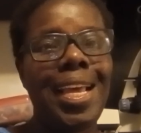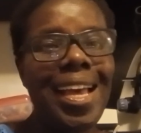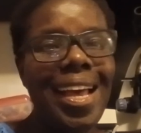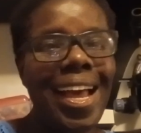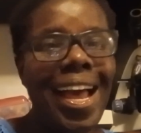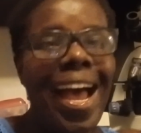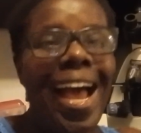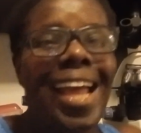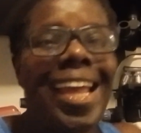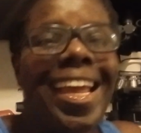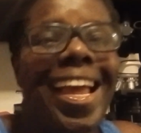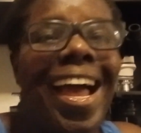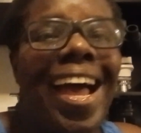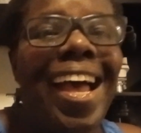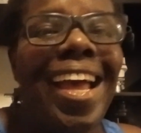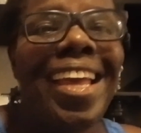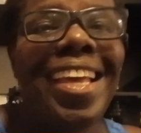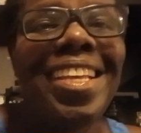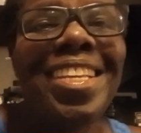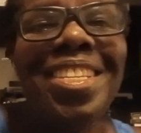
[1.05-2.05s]
Hi,
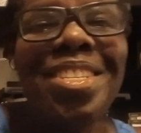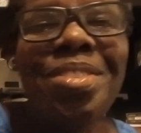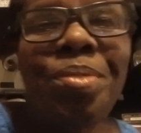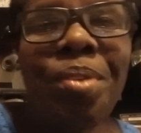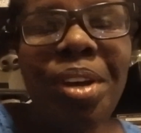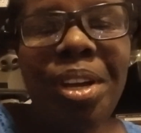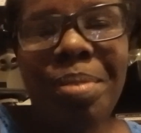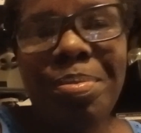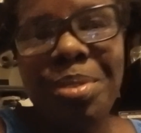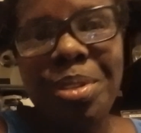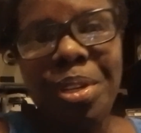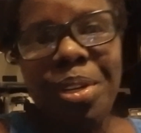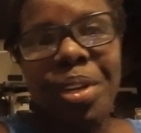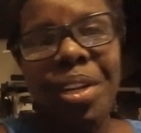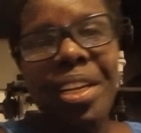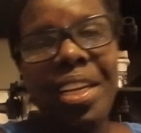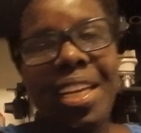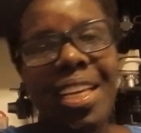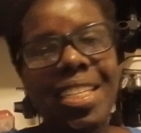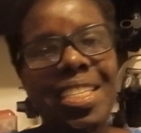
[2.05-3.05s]
guys. Welcome to
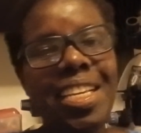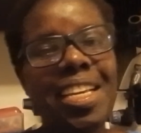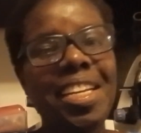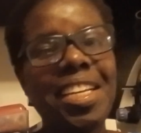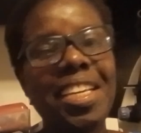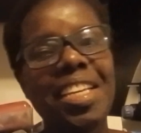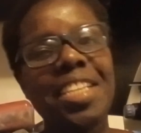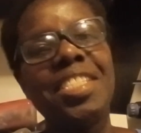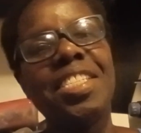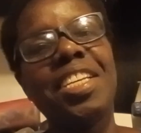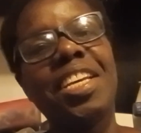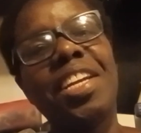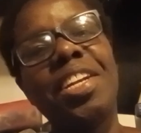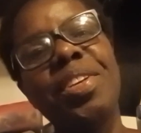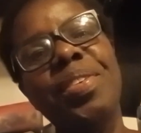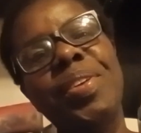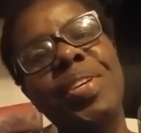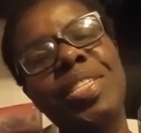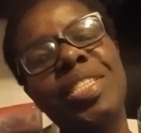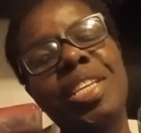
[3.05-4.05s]
Claudinating Against
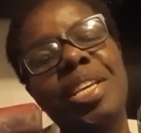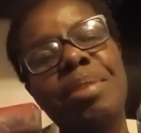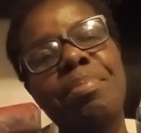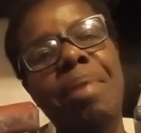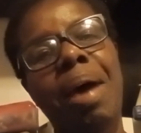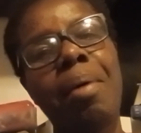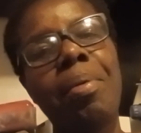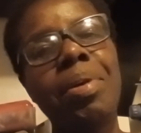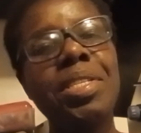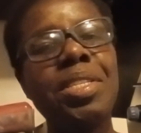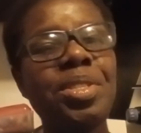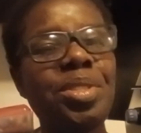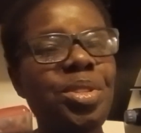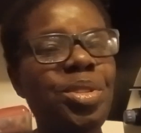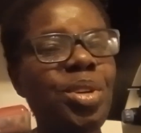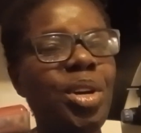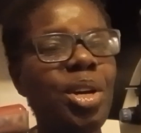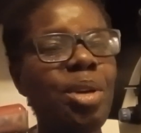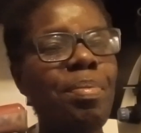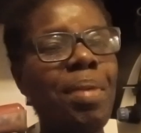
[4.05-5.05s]
Colorism. I wanted to
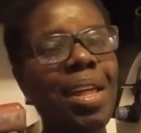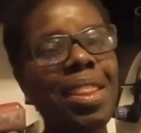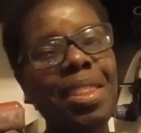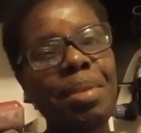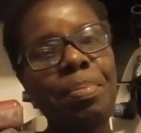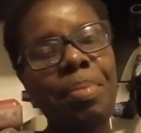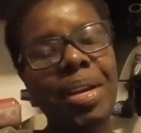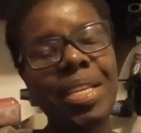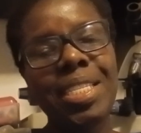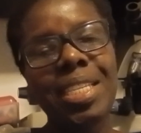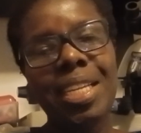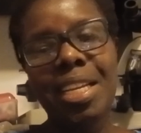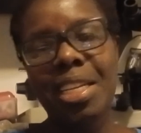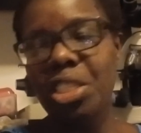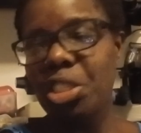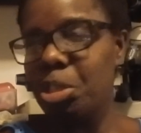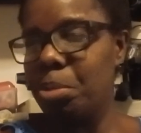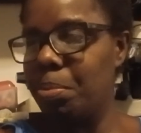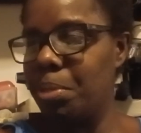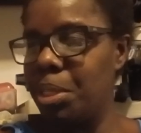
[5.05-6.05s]
talk about the
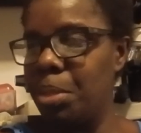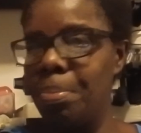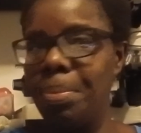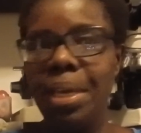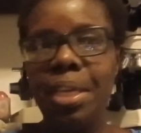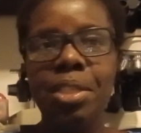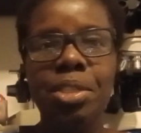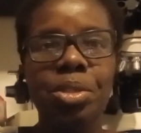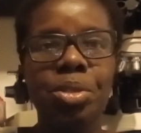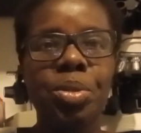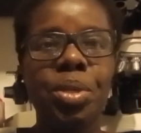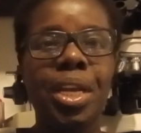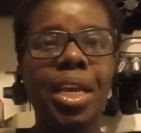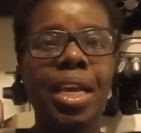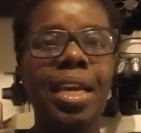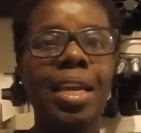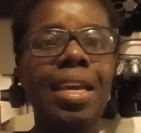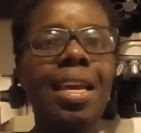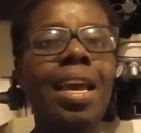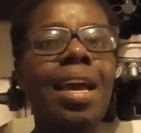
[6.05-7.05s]
presidential debates
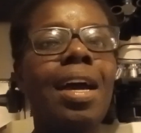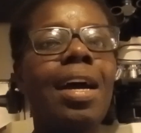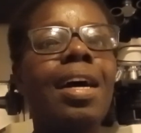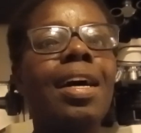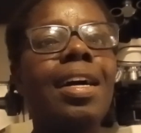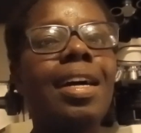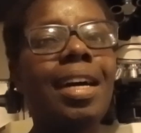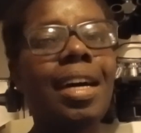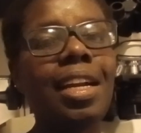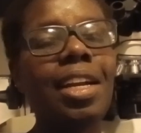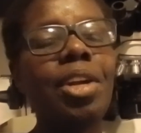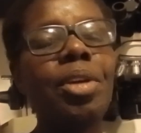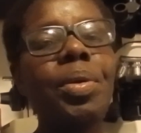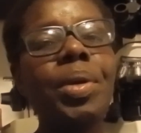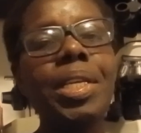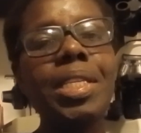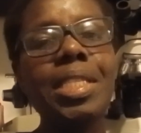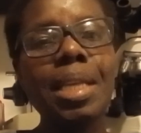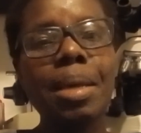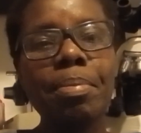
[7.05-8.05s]
today.
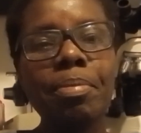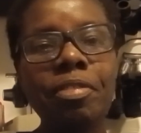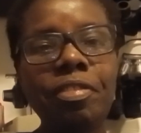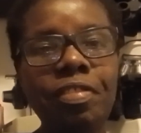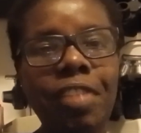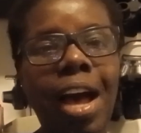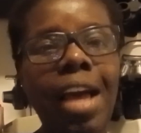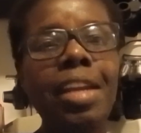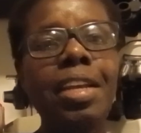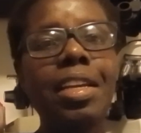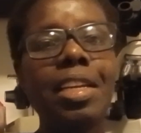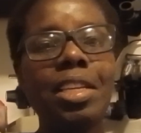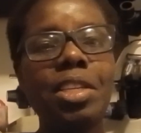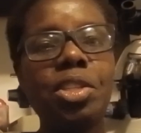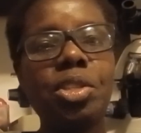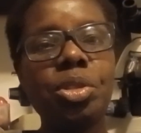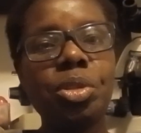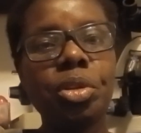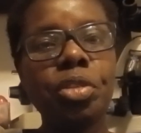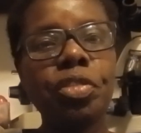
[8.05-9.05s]
Colorism finally
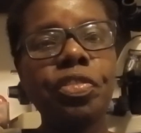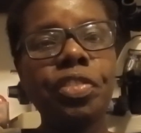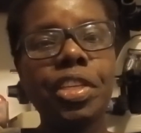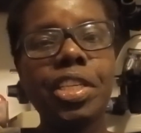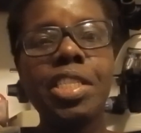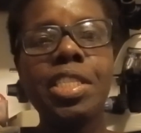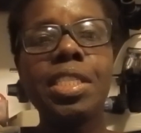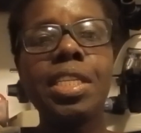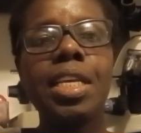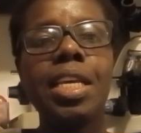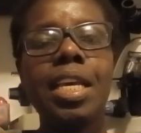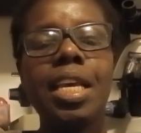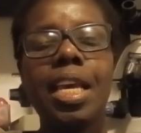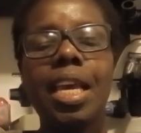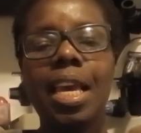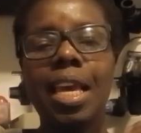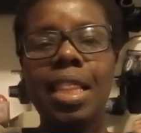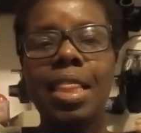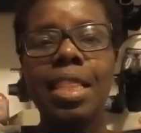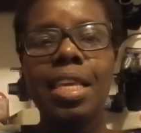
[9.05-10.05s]
surfaced
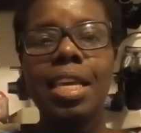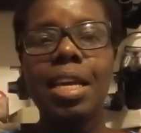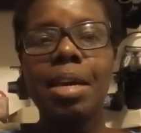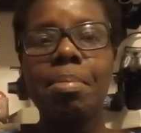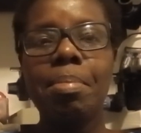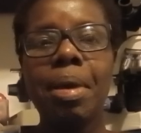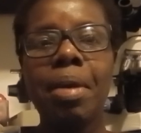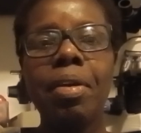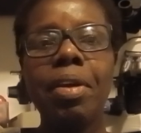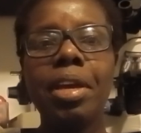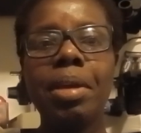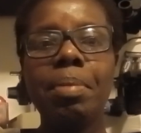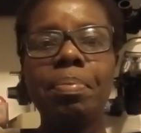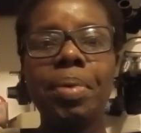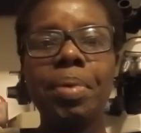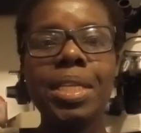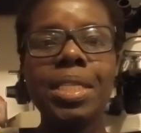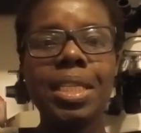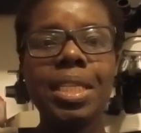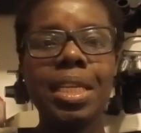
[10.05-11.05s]
in the American
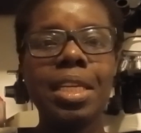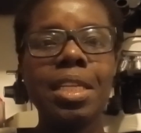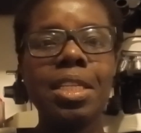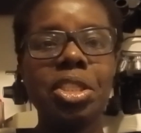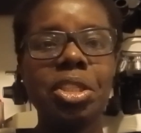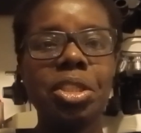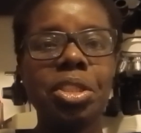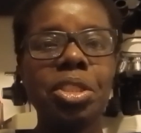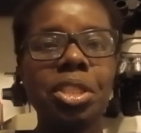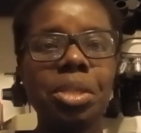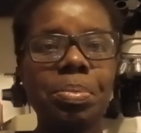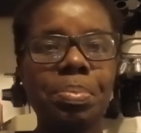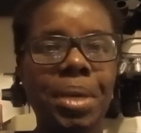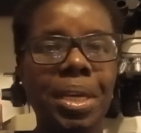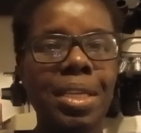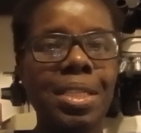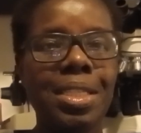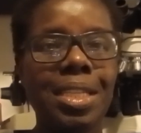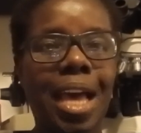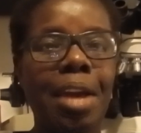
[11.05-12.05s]
presidential
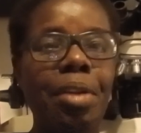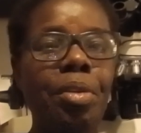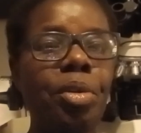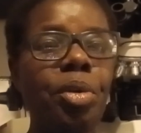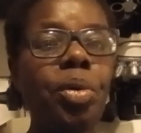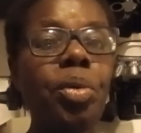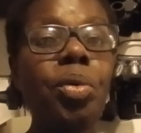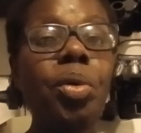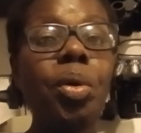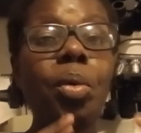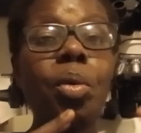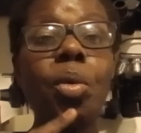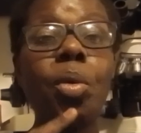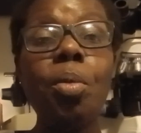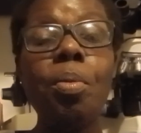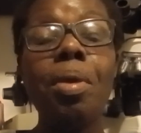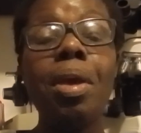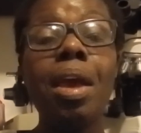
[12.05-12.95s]
debates. I don't know who